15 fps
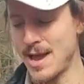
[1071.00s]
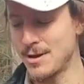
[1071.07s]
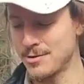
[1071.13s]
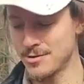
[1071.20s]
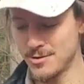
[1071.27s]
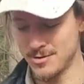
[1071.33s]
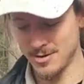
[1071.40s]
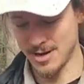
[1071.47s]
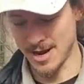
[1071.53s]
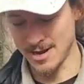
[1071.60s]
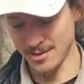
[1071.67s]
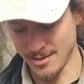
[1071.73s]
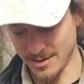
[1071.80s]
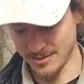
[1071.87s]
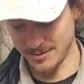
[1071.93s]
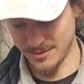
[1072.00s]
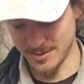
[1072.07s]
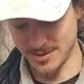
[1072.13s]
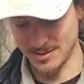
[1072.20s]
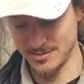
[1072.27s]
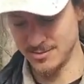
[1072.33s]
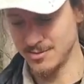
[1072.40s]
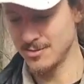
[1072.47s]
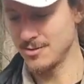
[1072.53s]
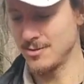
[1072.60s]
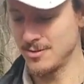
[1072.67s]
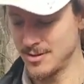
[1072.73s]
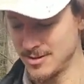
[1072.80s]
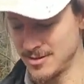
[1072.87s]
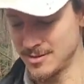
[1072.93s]
powdered. I like this.
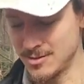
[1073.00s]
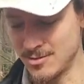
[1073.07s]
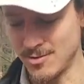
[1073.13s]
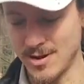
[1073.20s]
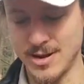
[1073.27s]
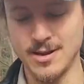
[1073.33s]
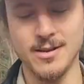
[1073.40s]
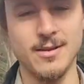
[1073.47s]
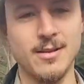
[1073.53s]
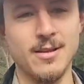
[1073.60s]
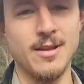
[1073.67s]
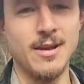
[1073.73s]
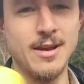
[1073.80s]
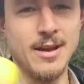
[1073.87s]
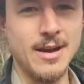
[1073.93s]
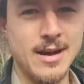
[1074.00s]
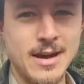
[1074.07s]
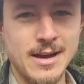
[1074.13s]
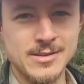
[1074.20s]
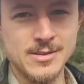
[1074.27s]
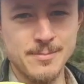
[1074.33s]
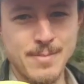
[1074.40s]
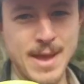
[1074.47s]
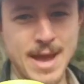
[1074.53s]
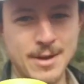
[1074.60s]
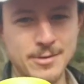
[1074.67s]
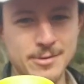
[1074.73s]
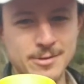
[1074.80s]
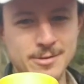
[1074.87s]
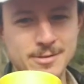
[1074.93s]
This is great. It's a
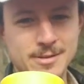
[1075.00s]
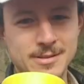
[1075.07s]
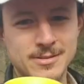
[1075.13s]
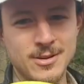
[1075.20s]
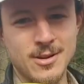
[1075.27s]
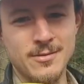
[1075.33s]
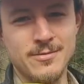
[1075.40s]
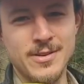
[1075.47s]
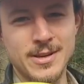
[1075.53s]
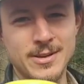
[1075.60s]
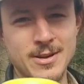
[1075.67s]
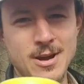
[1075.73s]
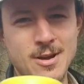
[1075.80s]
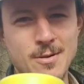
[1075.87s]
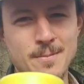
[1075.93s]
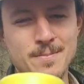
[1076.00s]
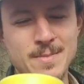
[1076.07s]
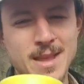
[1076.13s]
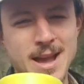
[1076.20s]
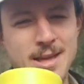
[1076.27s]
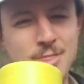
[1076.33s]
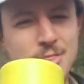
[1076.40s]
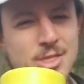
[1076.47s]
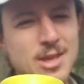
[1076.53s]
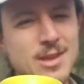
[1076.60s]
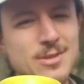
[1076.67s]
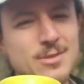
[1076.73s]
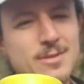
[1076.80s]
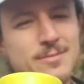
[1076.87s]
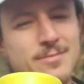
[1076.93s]
powdered, it's called Vico. I
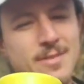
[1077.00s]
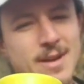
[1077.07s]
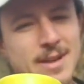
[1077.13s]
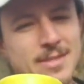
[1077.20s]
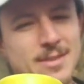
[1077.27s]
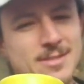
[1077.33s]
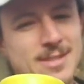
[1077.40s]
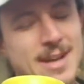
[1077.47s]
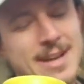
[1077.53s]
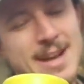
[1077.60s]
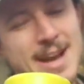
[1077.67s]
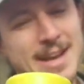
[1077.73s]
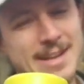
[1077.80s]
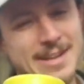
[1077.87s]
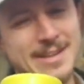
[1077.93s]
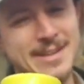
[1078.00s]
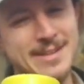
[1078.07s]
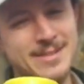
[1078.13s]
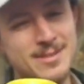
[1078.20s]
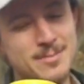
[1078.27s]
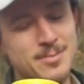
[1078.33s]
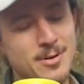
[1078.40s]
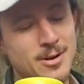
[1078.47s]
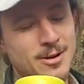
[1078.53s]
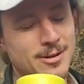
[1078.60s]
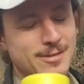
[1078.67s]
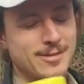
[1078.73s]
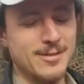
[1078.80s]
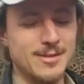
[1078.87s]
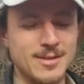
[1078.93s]
think you can find this. I got it in
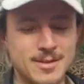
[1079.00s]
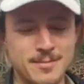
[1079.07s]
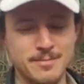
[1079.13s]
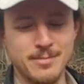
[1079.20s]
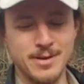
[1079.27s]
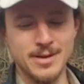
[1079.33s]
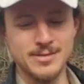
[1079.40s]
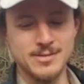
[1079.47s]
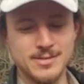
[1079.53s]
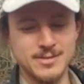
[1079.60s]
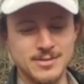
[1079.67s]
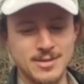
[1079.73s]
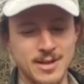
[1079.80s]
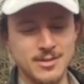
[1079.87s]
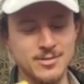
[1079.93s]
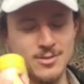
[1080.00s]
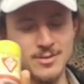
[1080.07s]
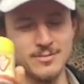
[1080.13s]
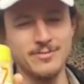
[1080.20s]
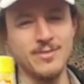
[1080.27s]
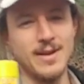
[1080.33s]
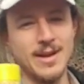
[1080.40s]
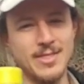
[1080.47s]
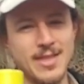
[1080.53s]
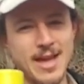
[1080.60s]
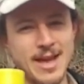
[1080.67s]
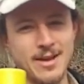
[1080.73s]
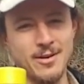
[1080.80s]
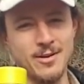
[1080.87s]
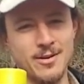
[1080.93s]
Nepal, but you can find
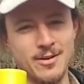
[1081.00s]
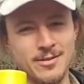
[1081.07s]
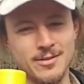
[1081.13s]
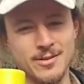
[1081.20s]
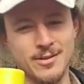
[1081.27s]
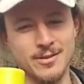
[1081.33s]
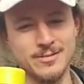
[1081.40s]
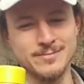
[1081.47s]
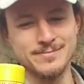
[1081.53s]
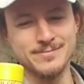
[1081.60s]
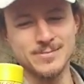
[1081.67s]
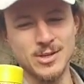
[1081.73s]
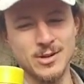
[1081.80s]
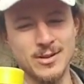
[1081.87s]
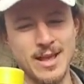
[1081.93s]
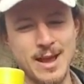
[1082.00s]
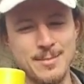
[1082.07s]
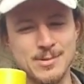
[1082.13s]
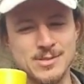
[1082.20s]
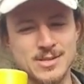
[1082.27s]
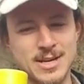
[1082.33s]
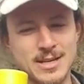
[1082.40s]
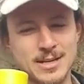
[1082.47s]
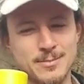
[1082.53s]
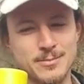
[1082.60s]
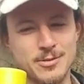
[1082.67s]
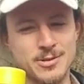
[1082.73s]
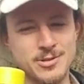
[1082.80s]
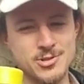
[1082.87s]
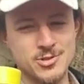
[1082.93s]
that on Amazon, I'm
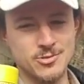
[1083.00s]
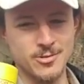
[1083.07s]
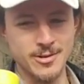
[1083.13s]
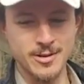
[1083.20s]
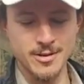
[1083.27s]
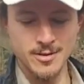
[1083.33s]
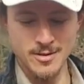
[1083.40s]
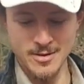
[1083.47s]
pretty sure.